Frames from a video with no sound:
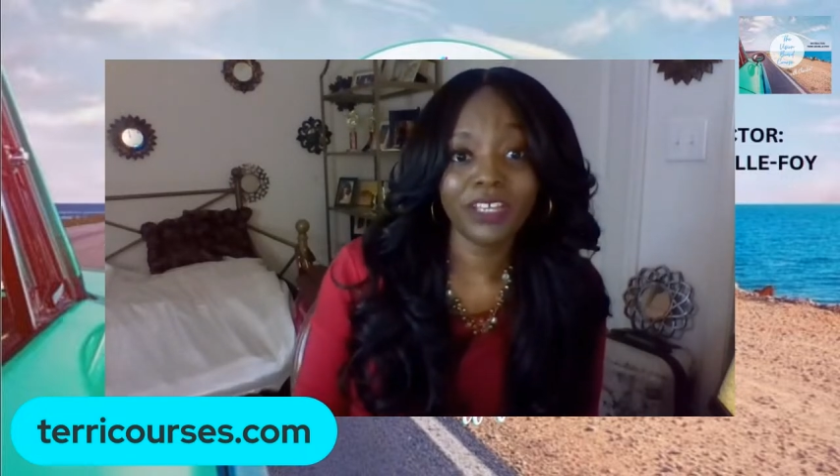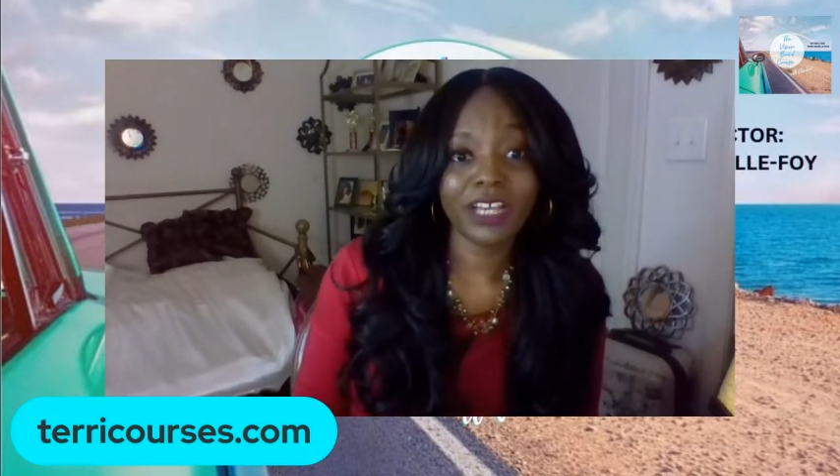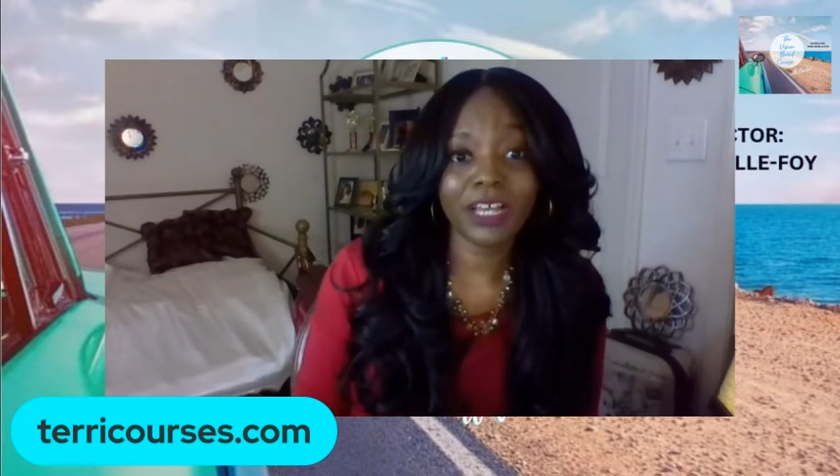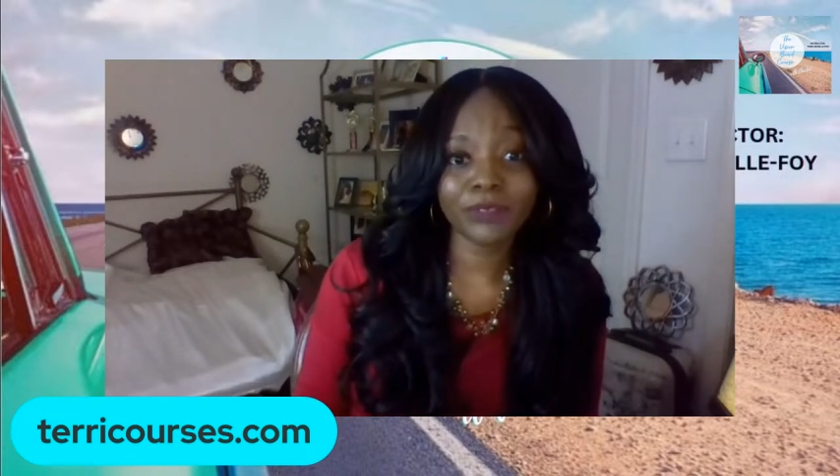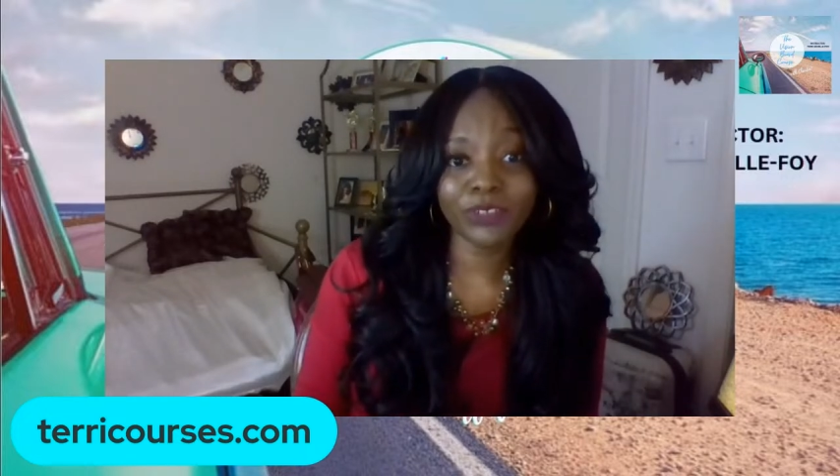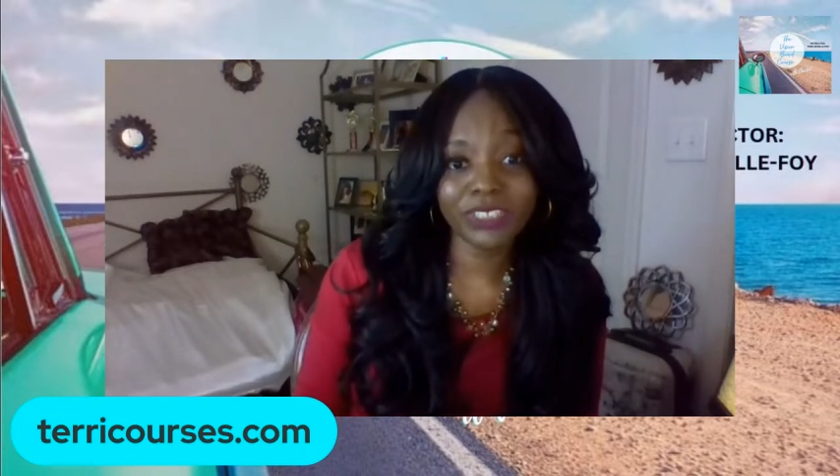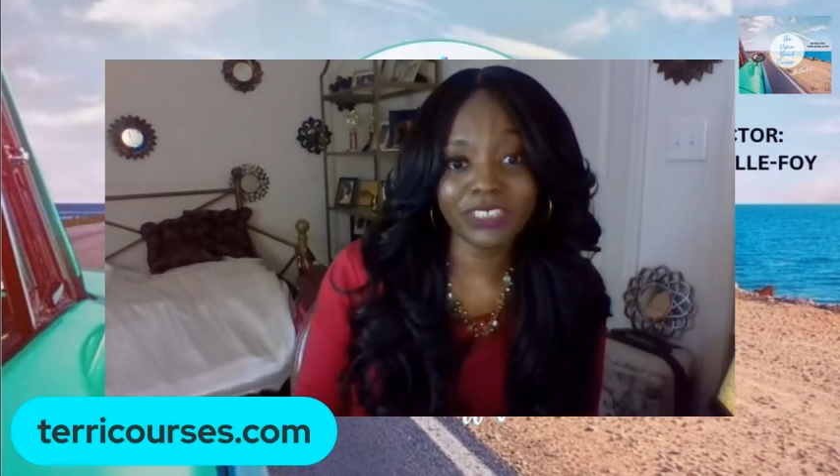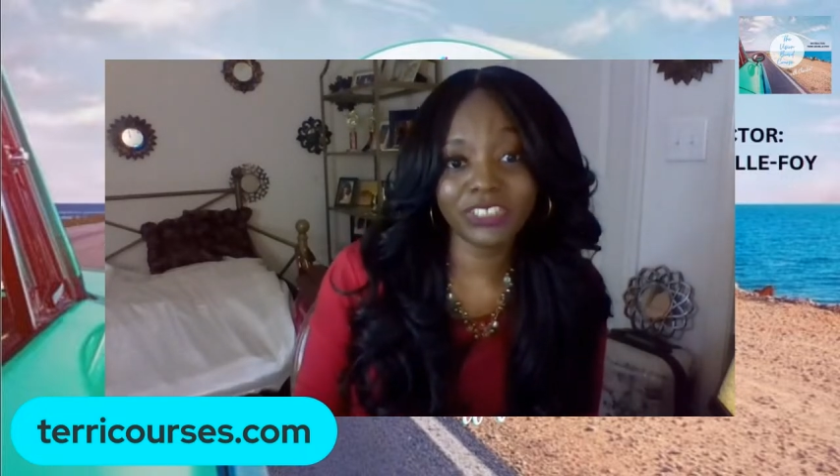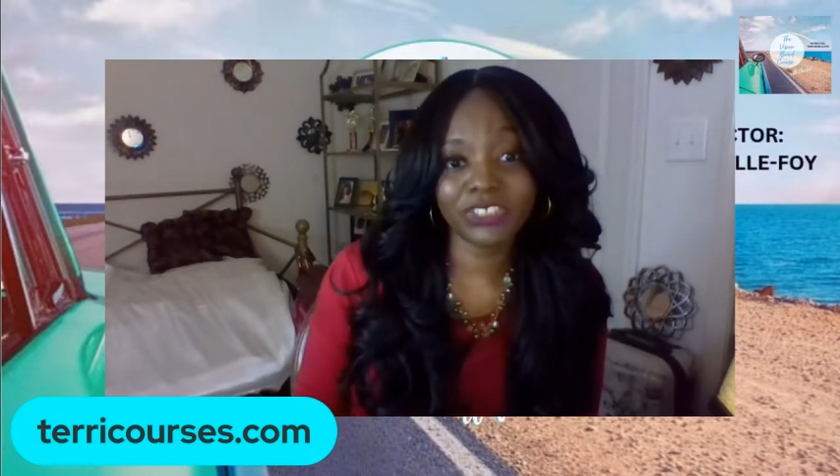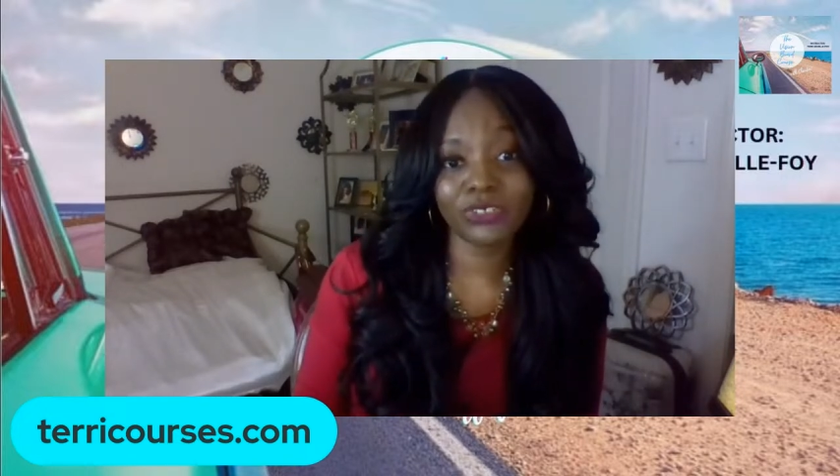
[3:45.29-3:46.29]
I'm going to
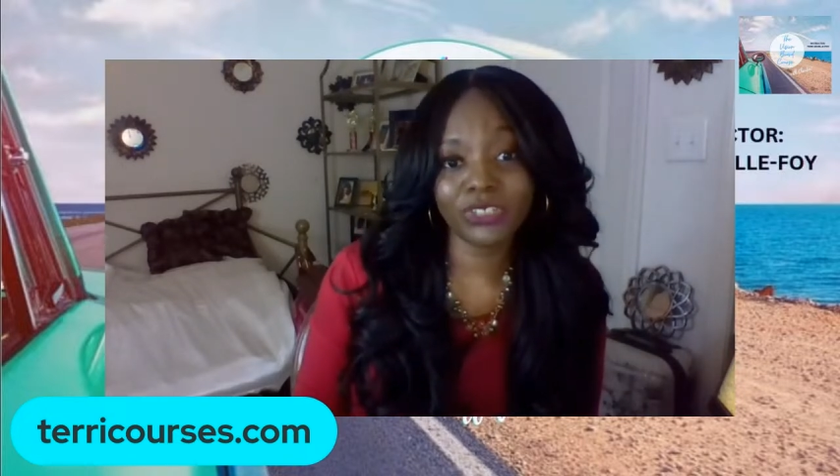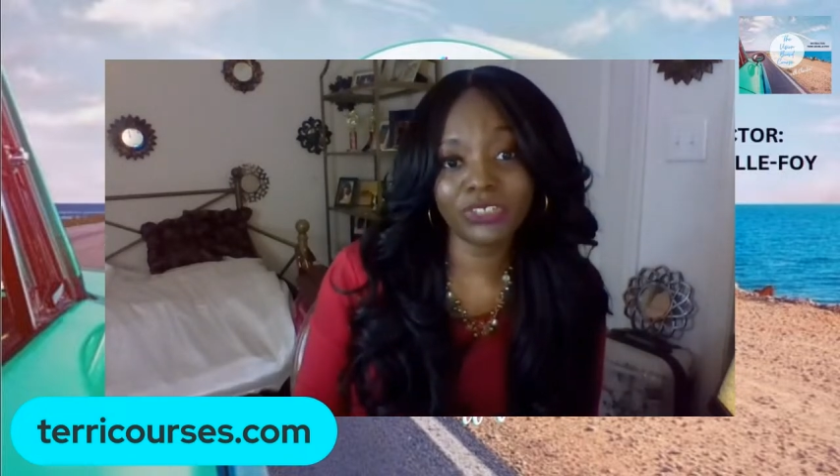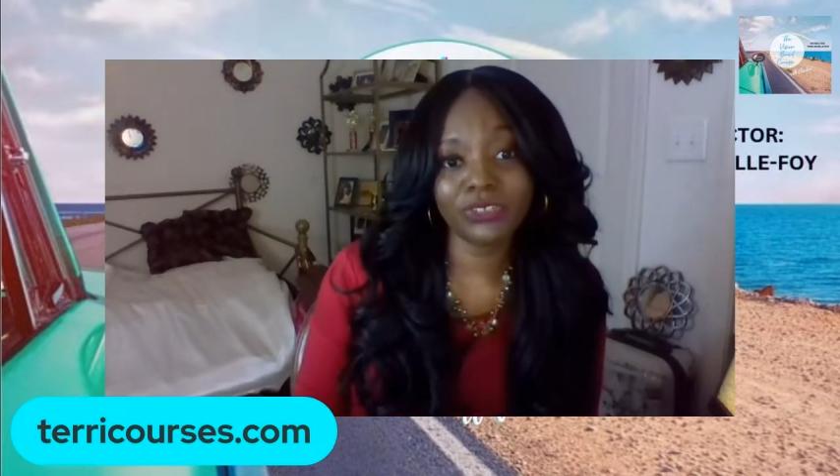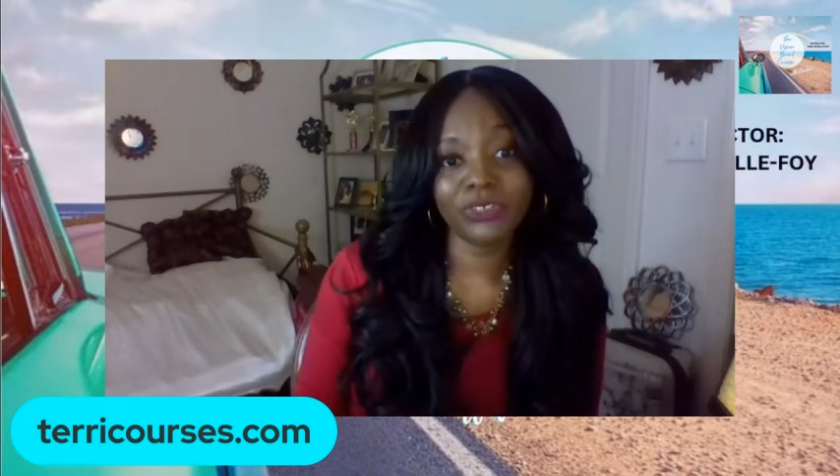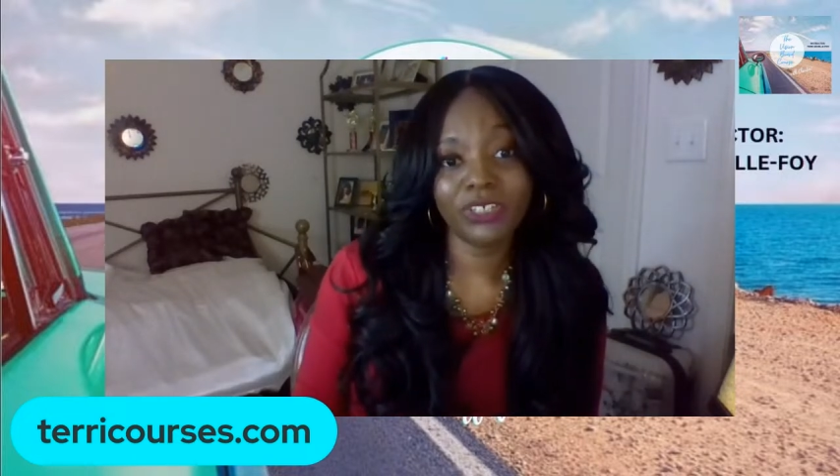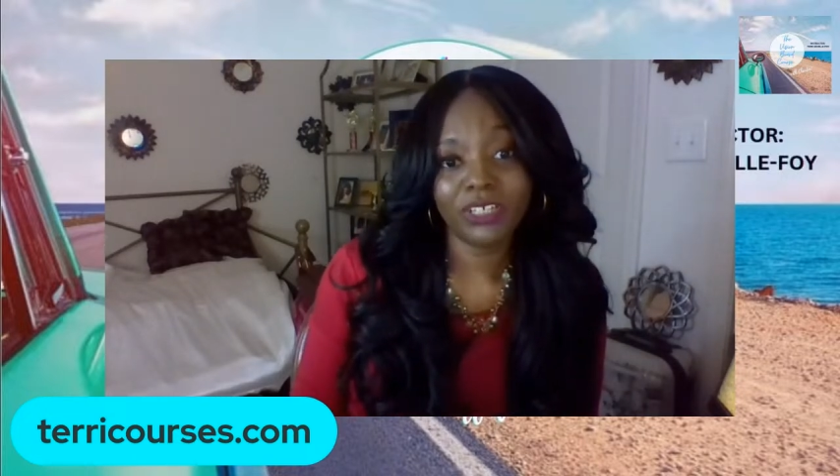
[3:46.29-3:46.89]
show you